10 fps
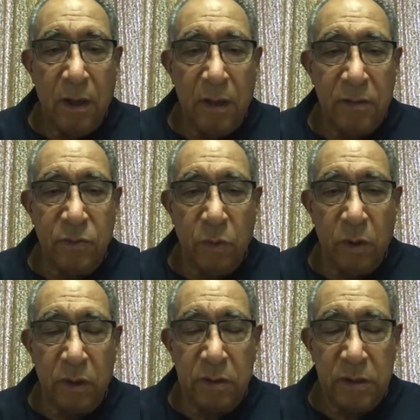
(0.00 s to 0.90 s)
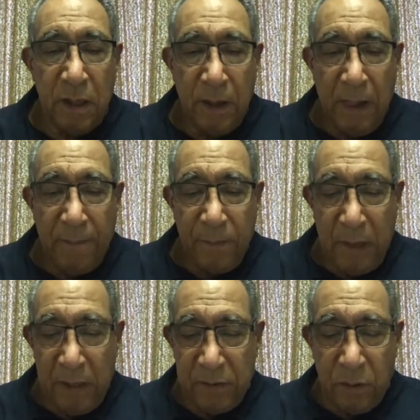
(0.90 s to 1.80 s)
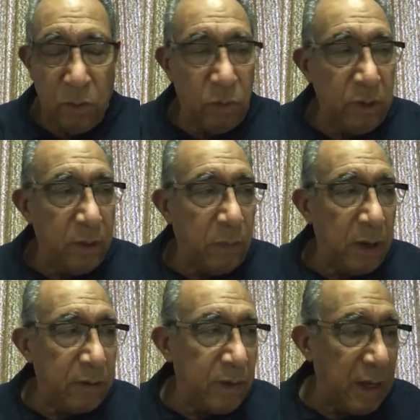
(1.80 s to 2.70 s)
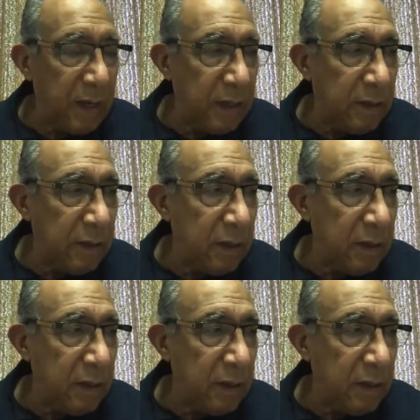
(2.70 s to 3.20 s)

his works. And so we'll read about that,